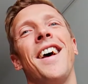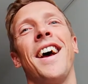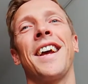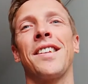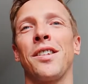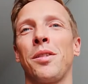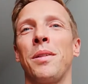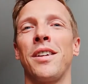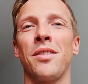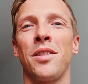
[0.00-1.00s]
I guess also
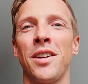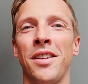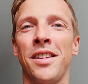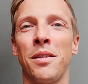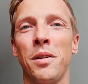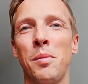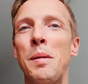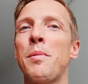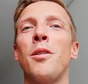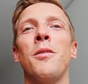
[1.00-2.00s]
because of the contact with
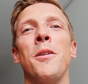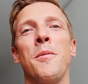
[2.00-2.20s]
people,